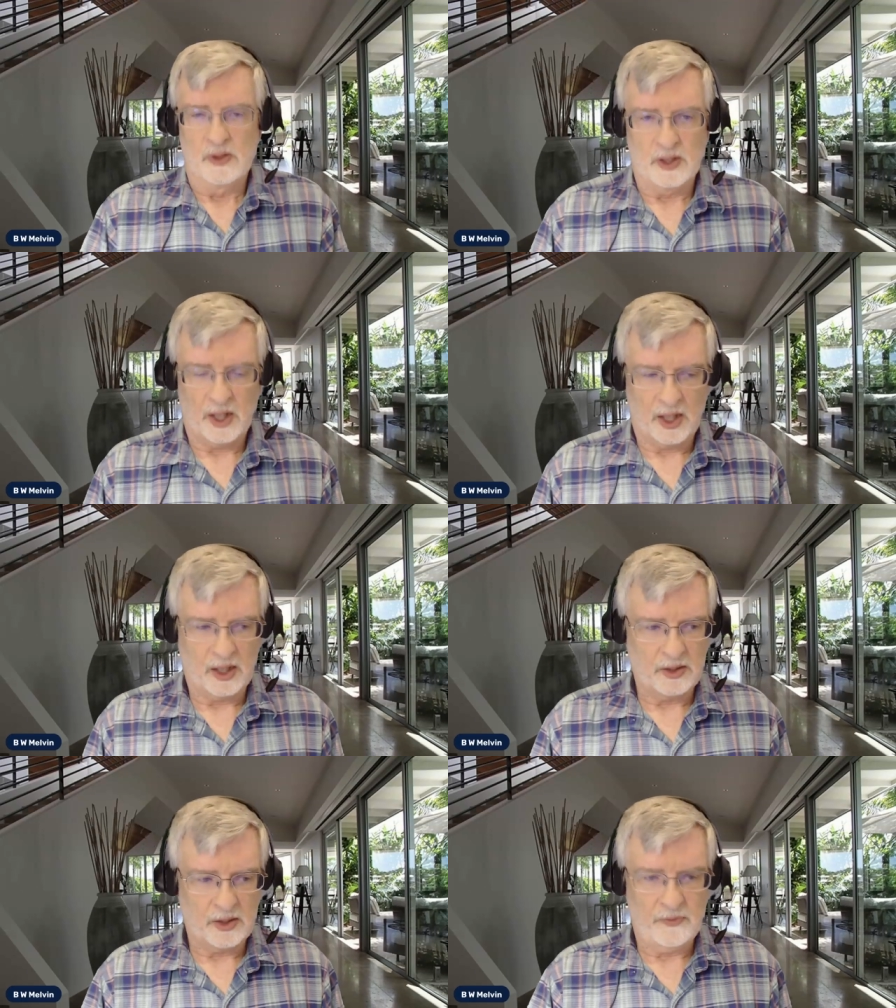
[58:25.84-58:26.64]

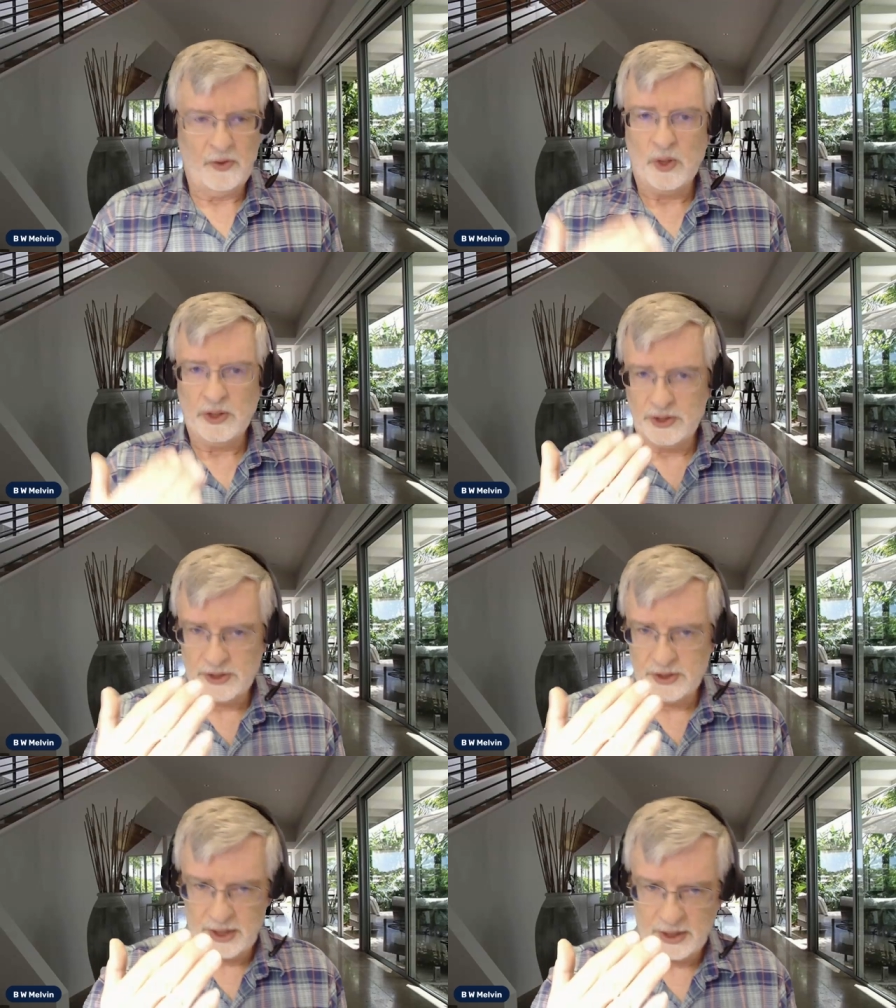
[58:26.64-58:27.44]
and if you want
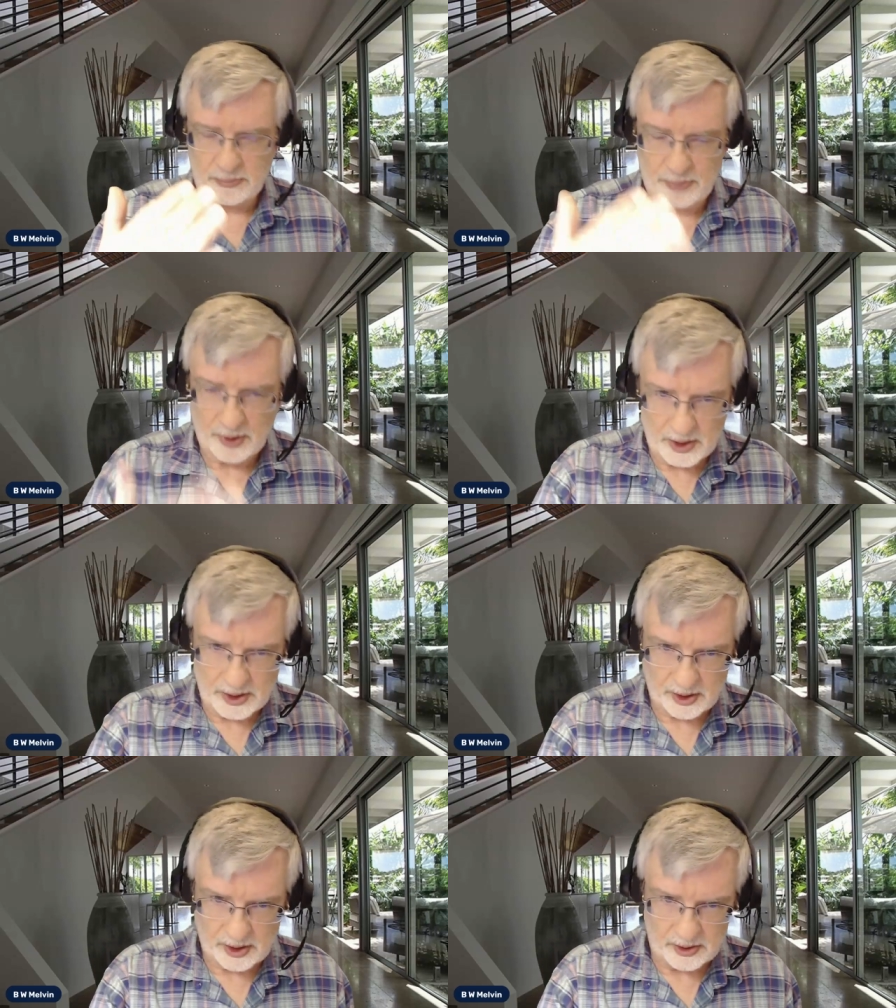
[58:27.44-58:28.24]

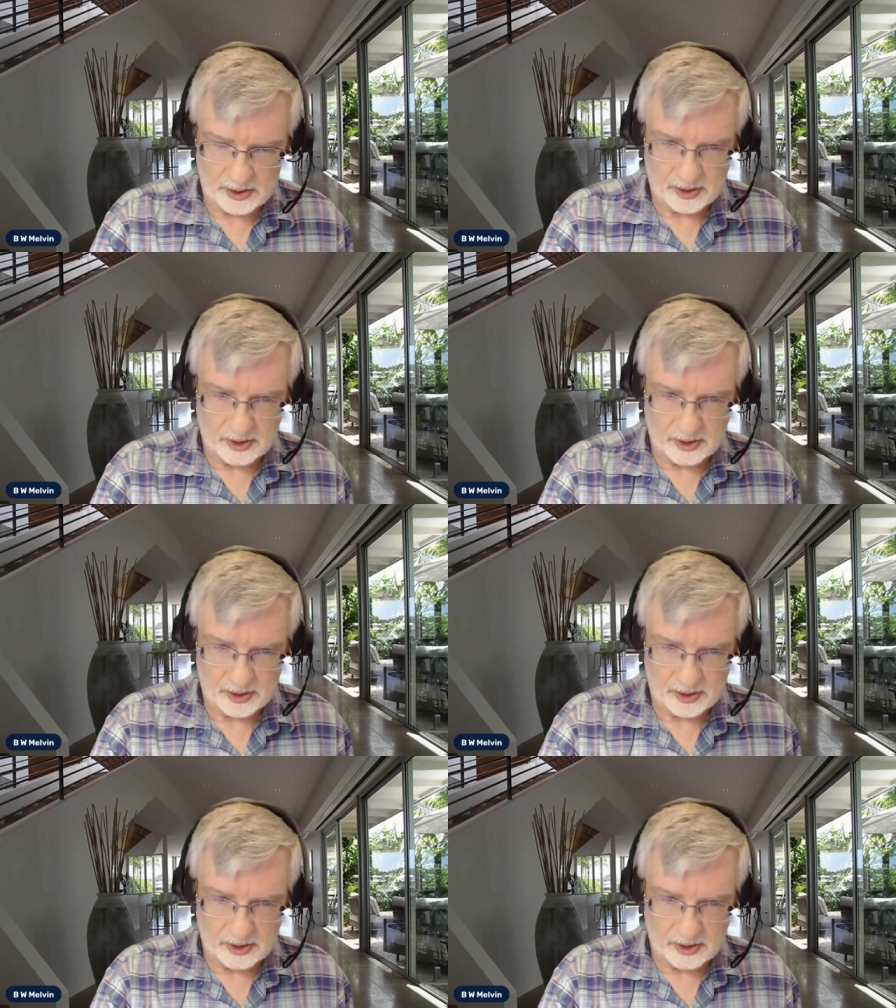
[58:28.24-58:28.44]
sustainability,